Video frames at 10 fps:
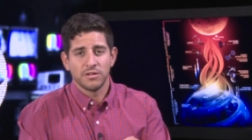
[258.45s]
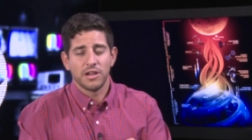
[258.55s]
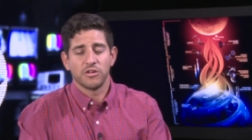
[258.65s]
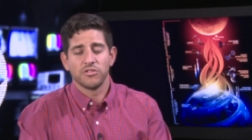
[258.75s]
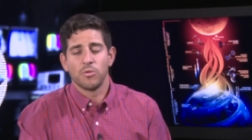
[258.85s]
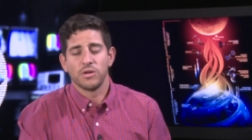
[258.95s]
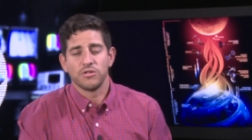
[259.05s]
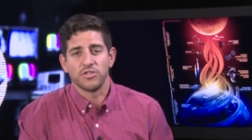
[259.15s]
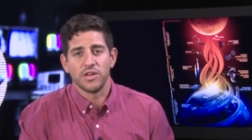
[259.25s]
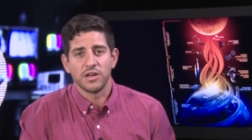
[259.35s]
let us know what you
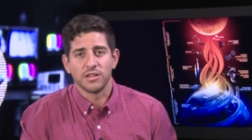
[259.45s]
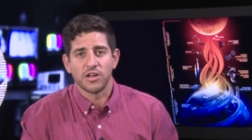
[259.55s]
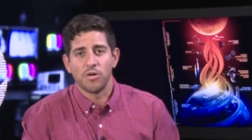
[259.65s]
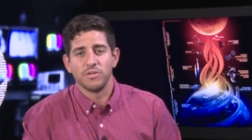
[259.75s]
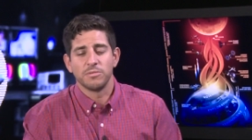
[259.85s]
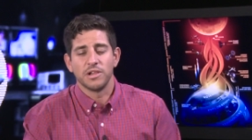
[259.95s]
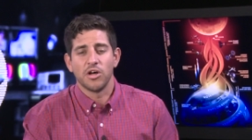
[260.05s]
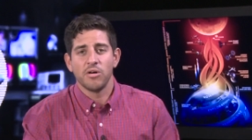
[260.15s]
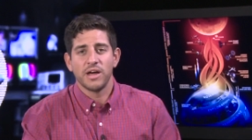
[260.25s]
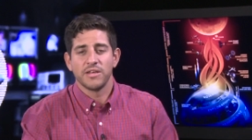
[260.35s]
think in the comments
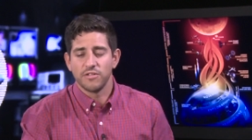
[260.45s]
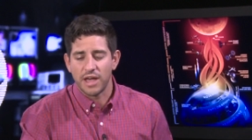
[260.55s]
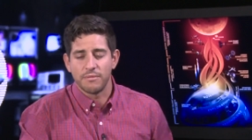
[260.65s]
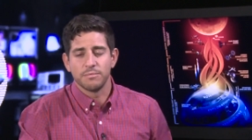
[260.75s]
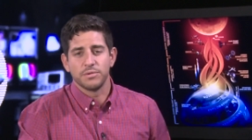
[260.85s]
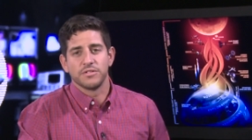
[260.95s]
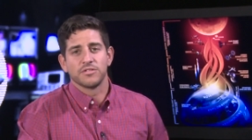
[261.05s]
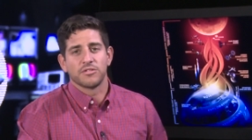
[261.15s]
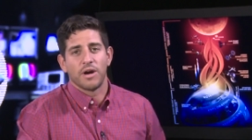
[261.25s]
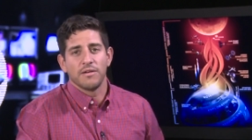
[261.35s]
below, and if you haven't, please
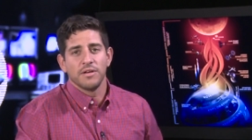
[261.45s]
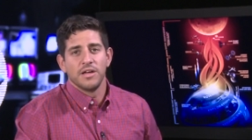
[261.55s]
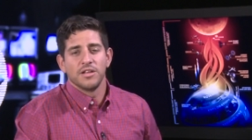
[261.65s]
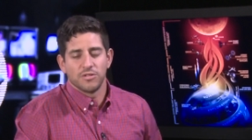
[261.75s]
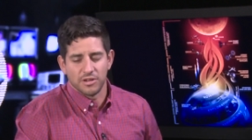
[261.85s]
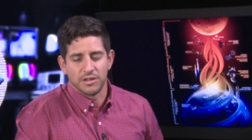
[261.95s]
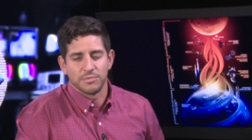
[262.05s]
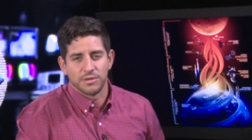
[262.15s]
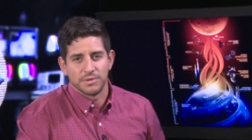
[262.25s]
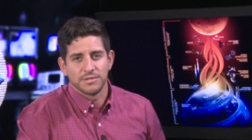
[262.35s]
subscribe to the Leap
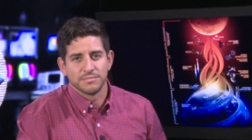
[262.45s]
TV.